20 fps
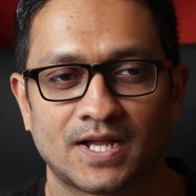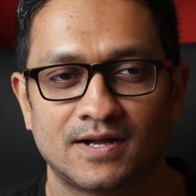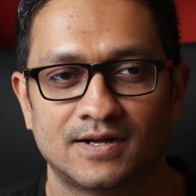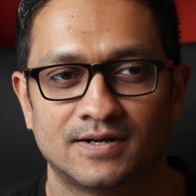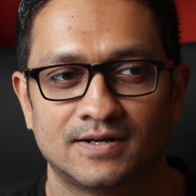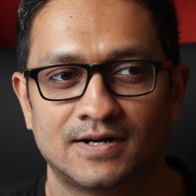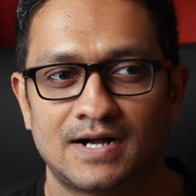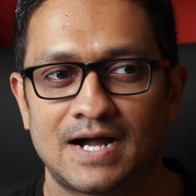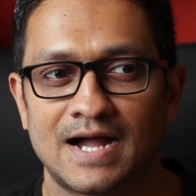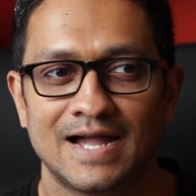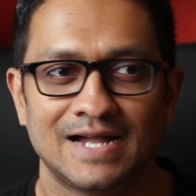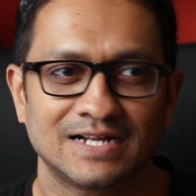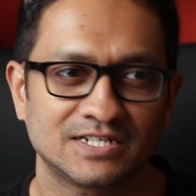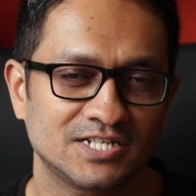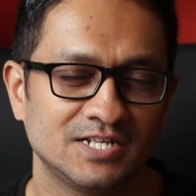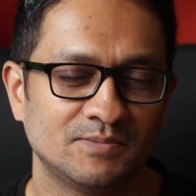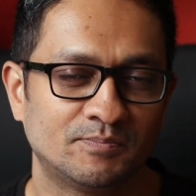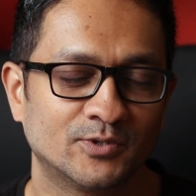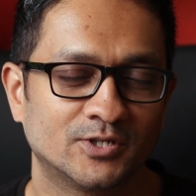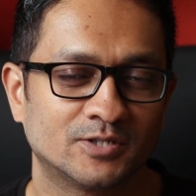uh, I
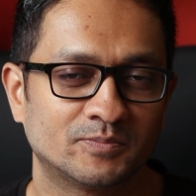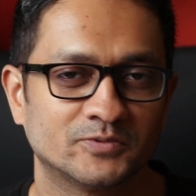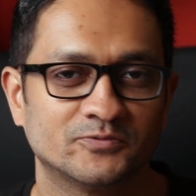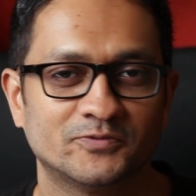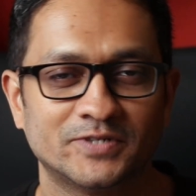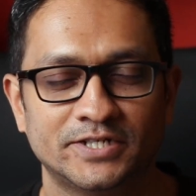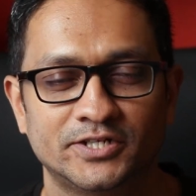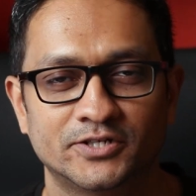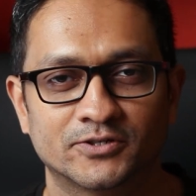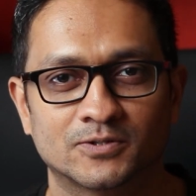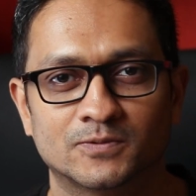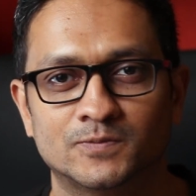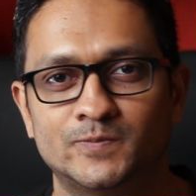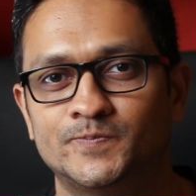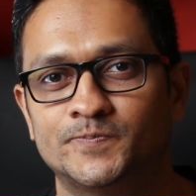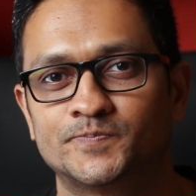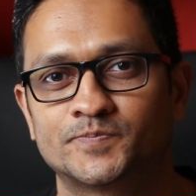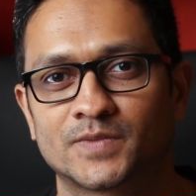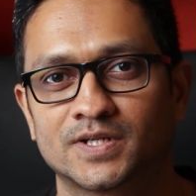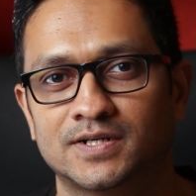actually put up a video
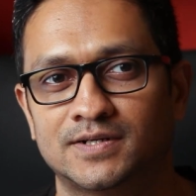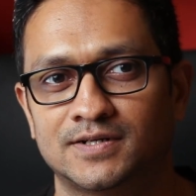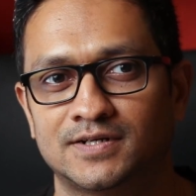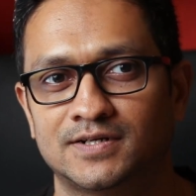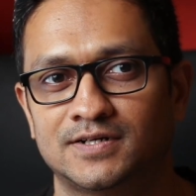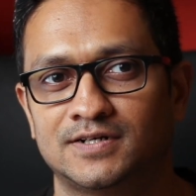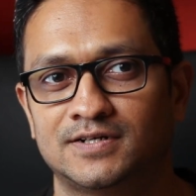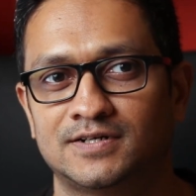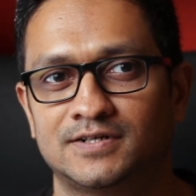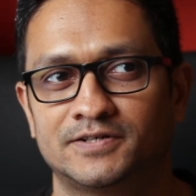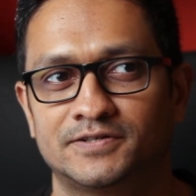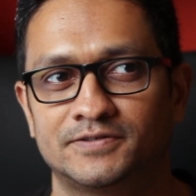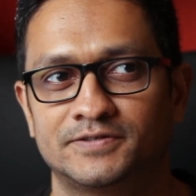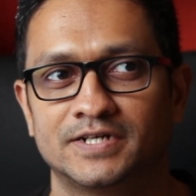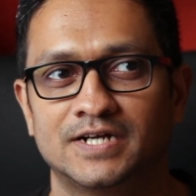uh,